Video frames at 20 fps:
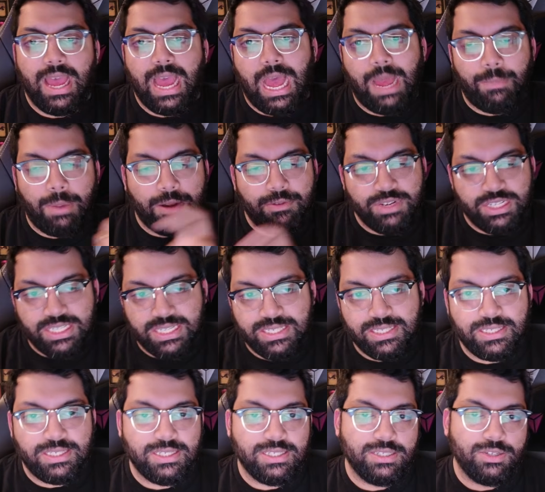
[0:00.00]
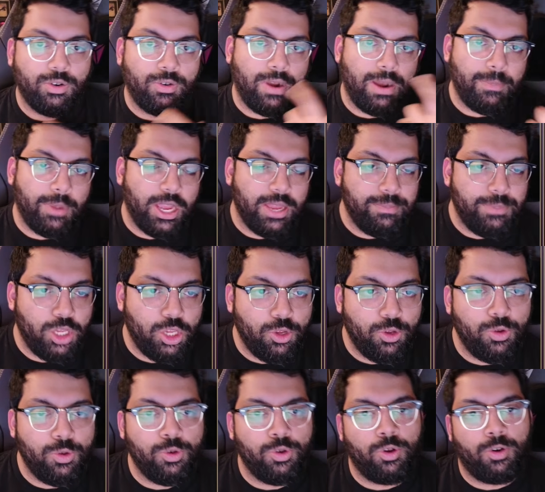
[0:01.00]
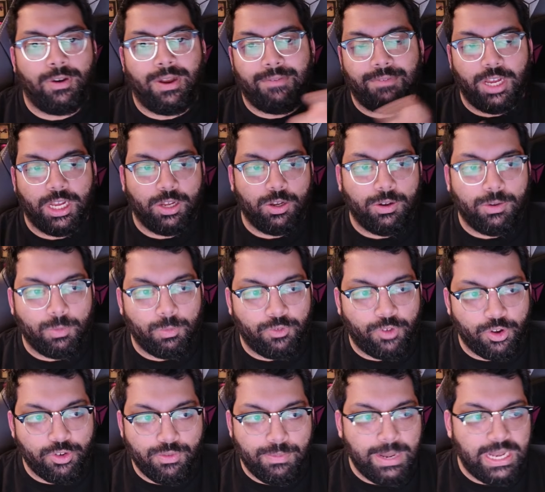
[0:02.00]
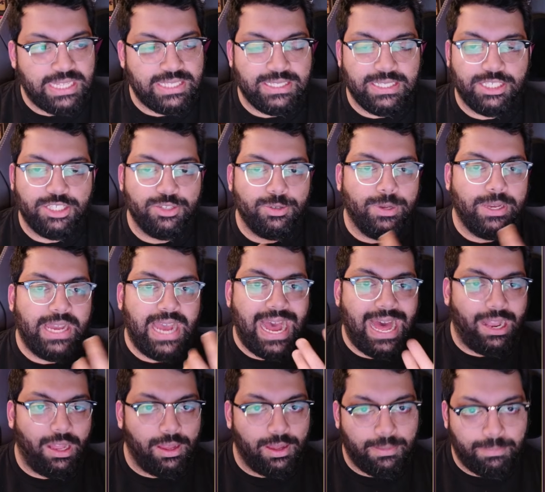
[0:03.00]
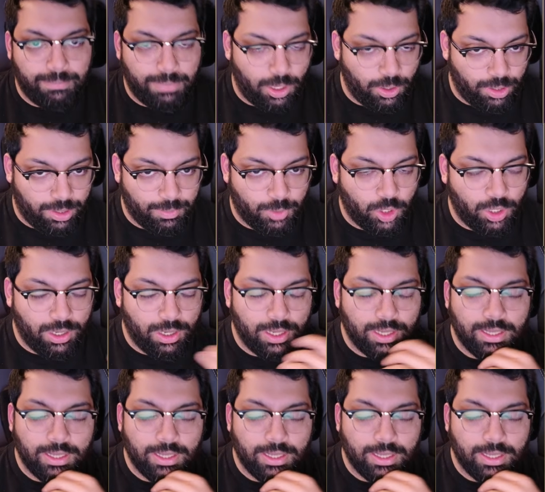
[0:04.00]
am I resistant, or am I immune, or have I got vulnerability to it, a la Pokemon.